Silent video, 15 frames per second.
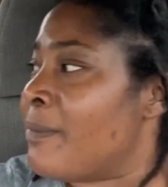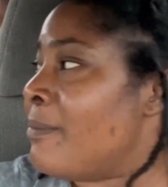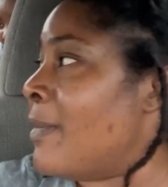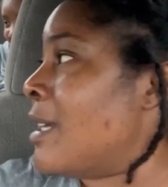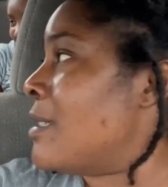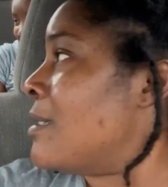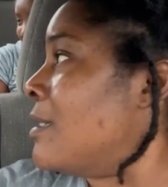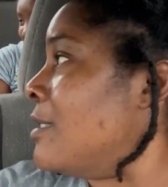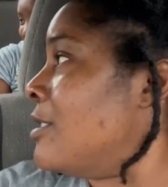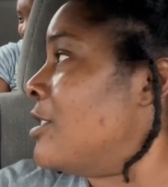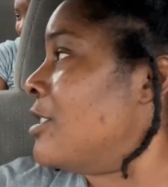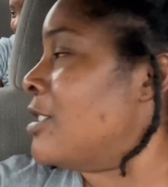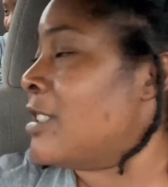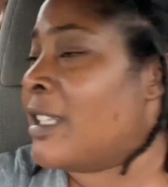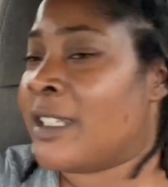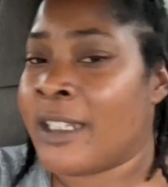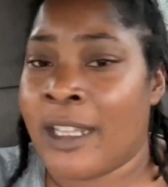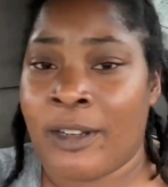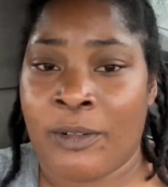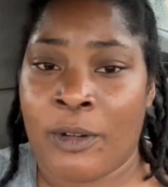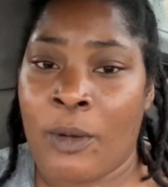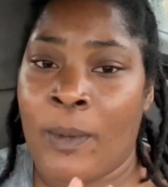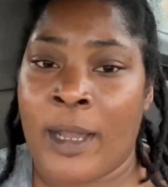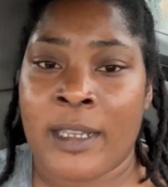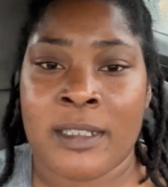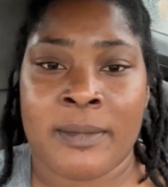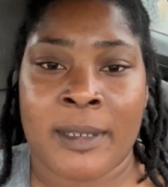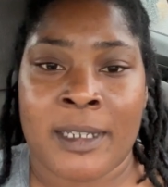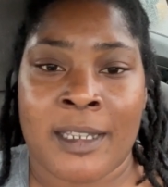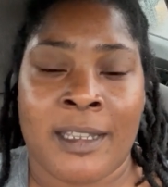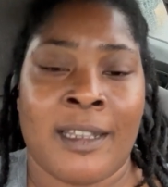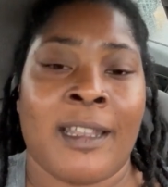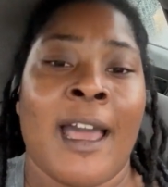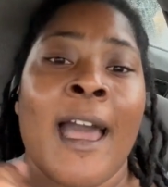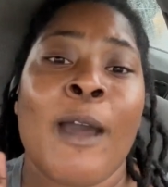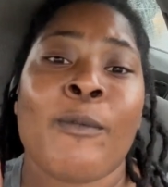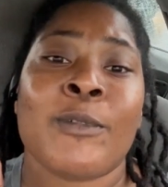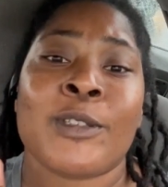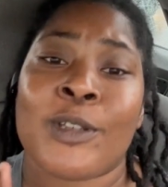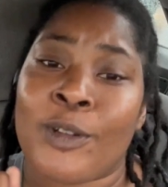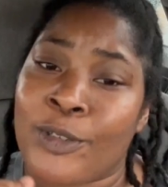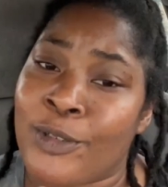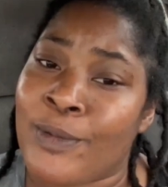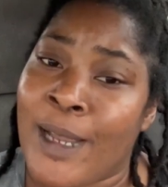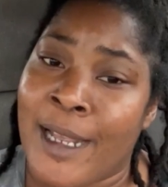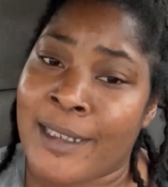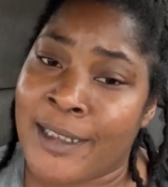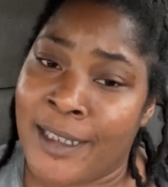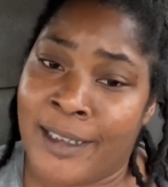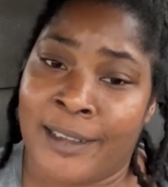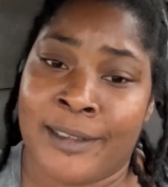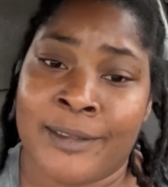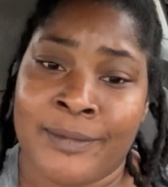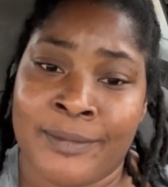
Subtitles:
My son is just yelling. I don't know why he's back there yelling. I will talk to you guys later.